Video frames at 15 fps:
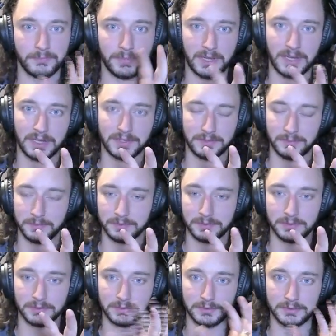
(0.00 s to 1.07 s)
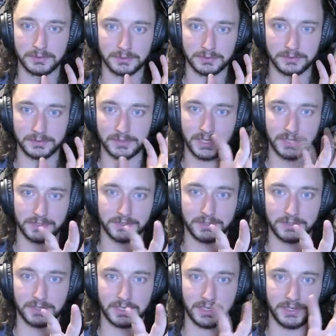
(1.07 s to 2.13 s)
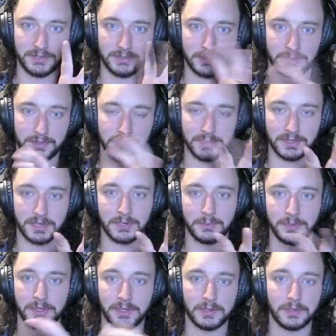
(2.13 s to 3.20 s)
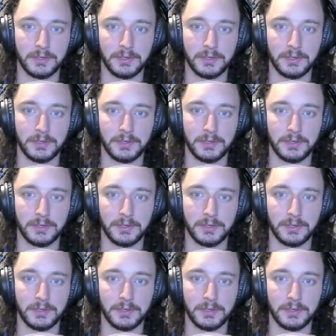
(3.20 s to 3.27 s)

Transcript: possible exercise throughout the entire week.